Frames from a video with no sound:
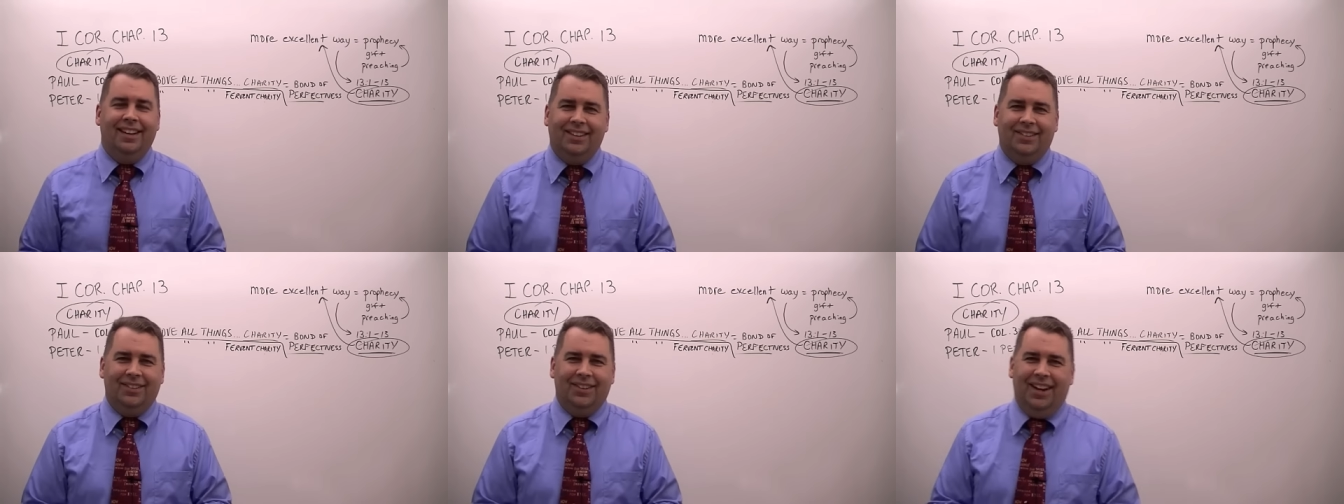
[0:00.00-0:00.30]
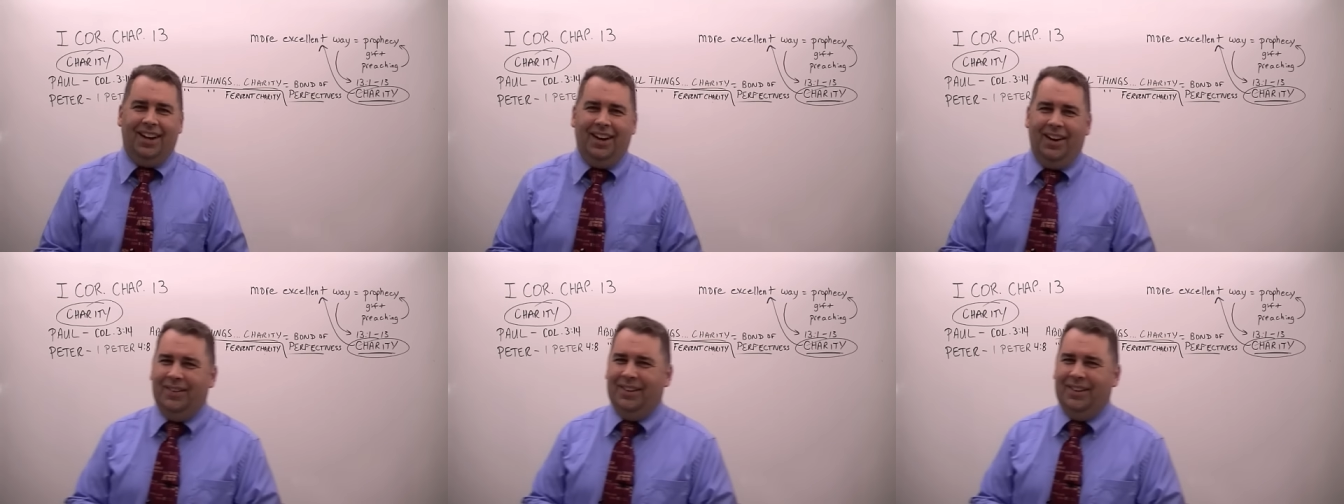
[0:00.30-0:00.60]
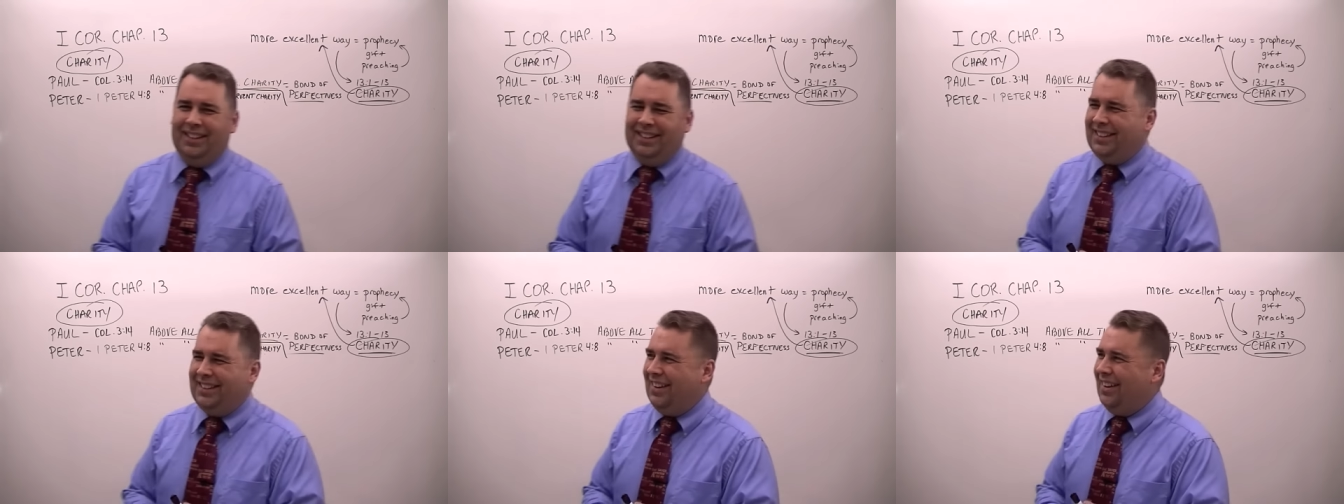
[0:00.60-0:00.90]
that's what I
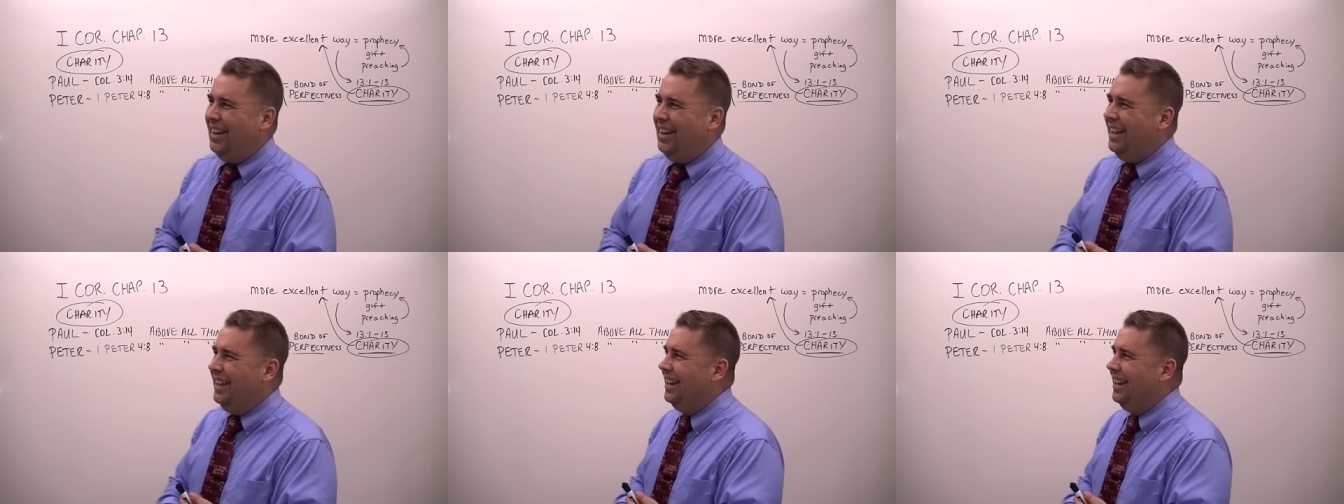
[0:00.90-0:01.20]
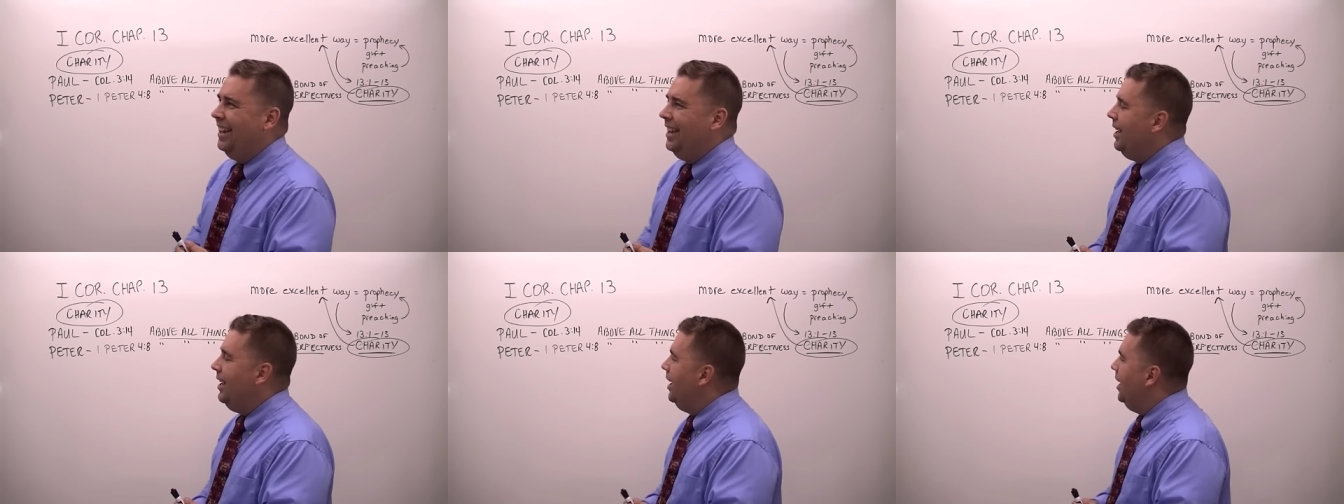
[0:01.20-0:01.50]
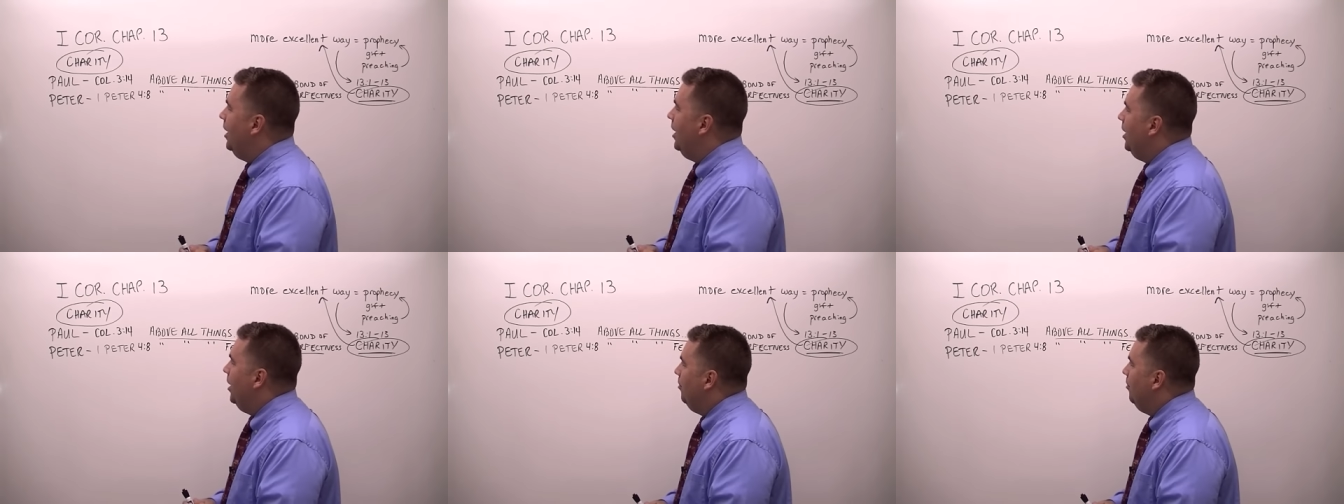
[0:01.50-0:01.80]
always thought.
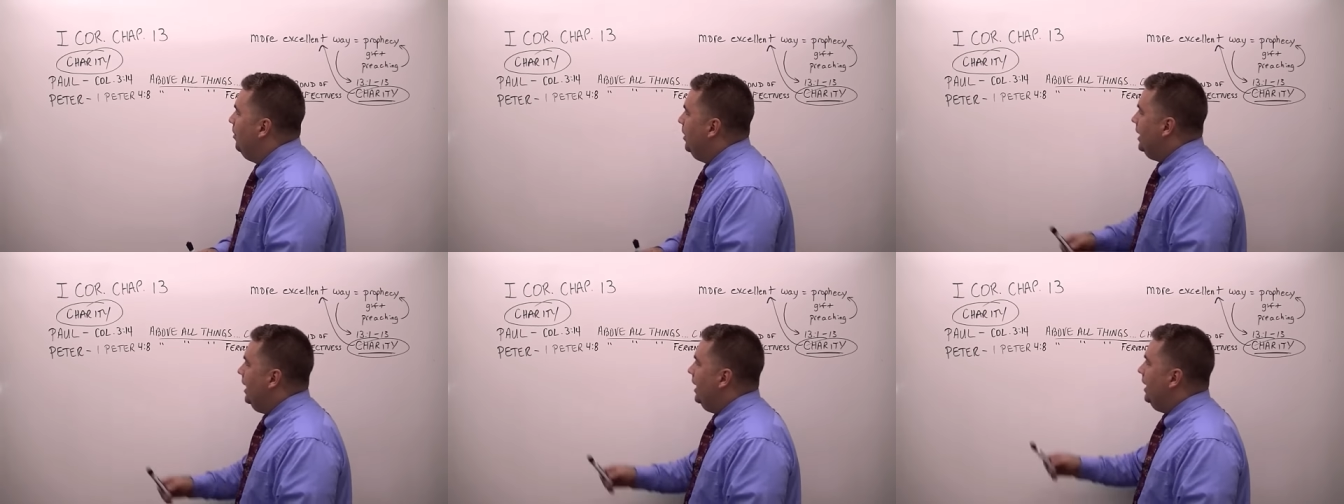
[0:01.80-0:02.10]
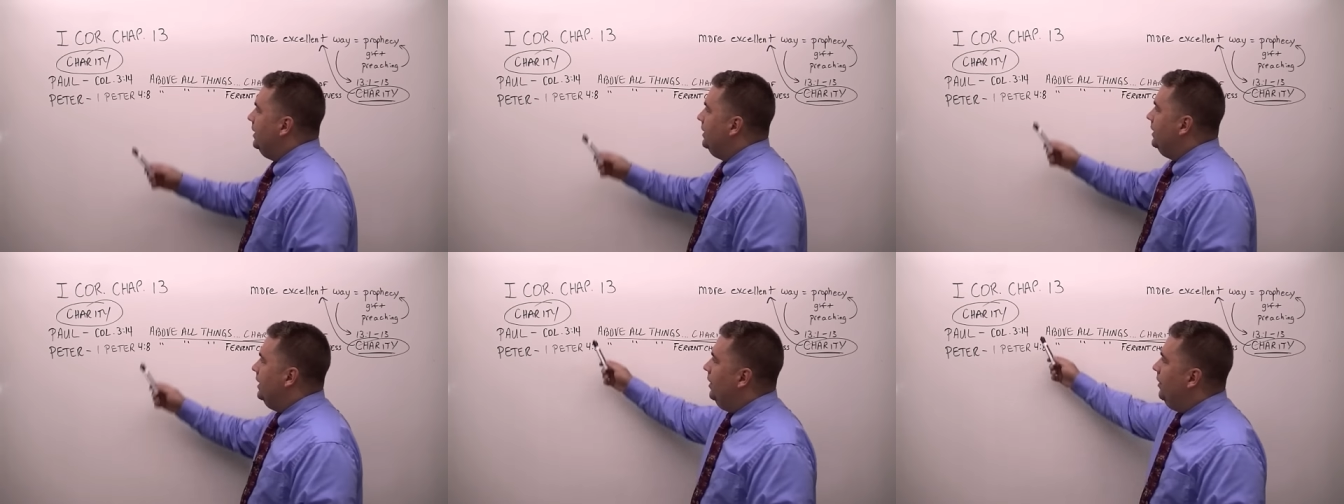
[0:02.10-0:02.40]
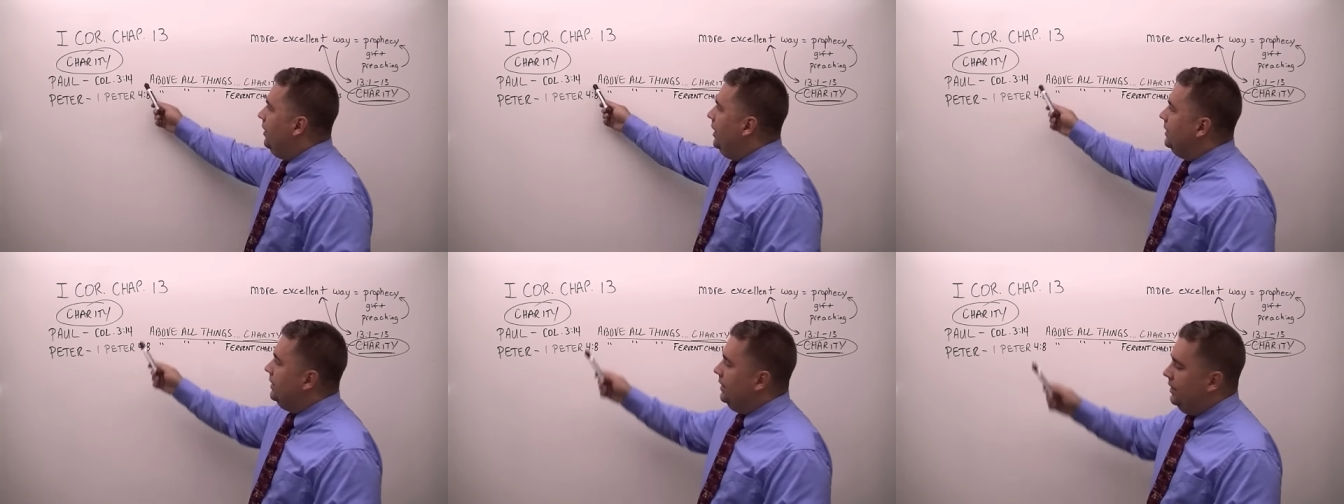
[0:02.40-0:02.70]
But that is
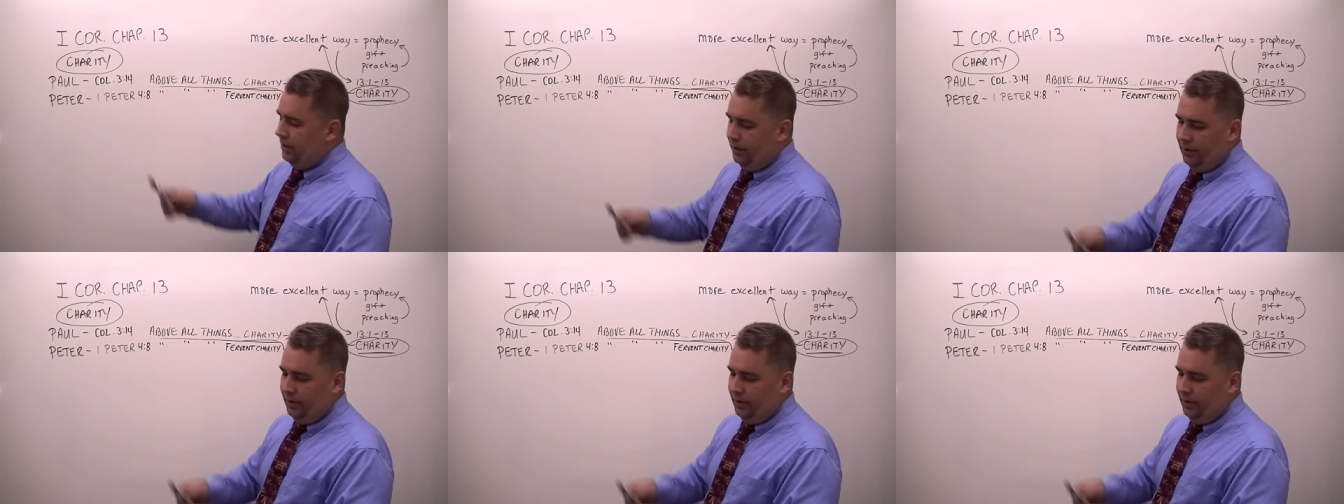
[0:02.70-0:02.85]
interesting.